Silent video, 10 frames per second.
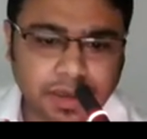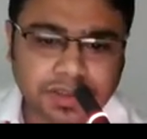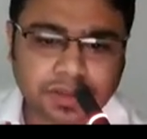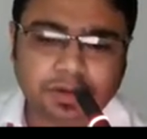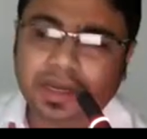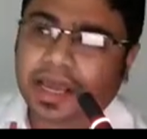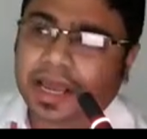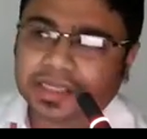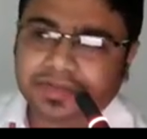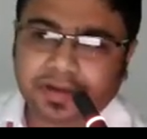So
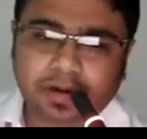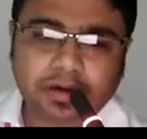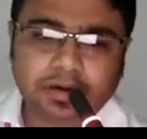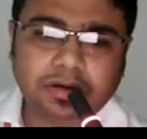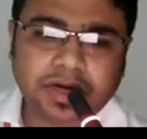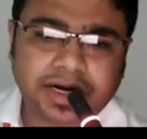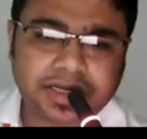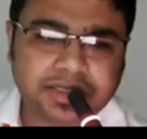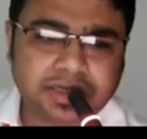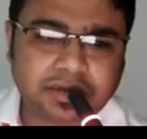as we all know, it
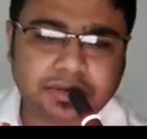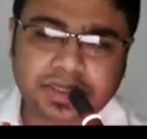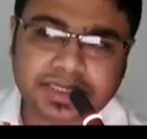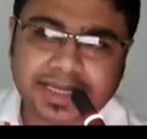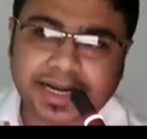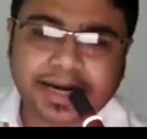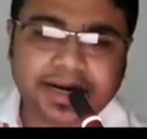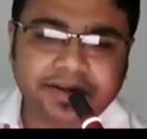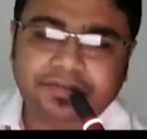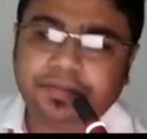is a
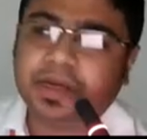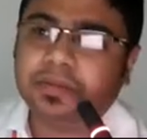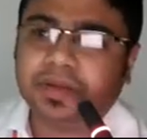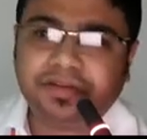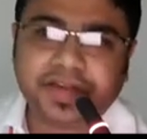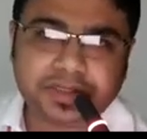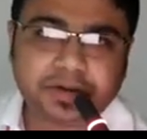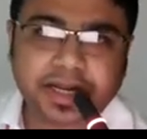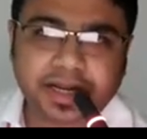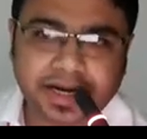selective pulmonary
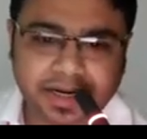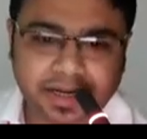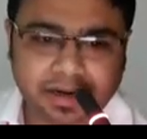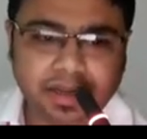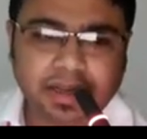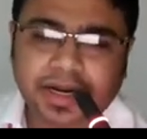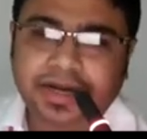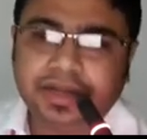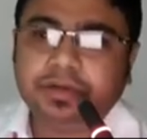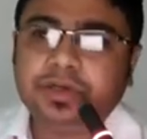vasodilator.
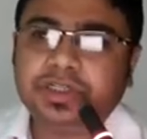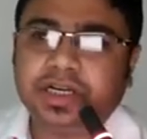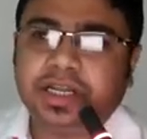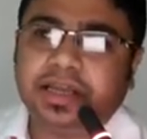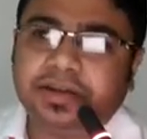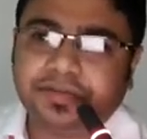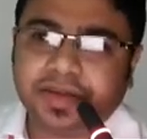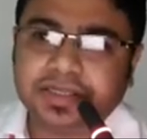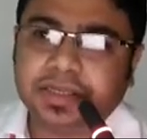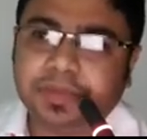It usually
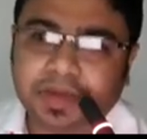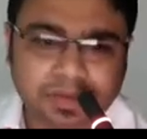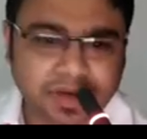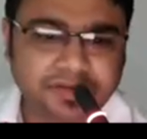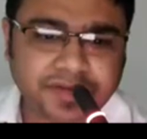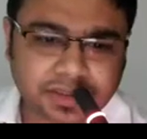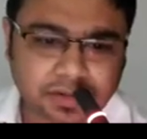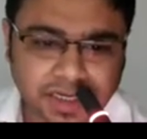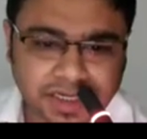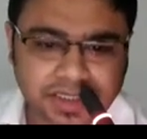affects the pulmonary
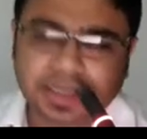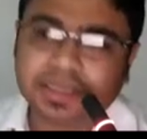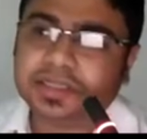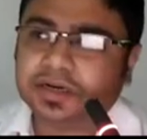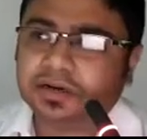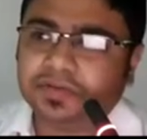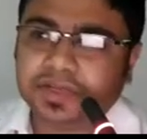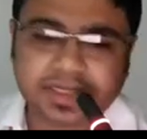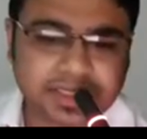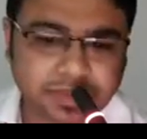vasculature instead of the
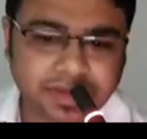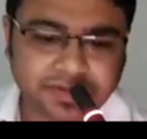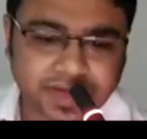systemic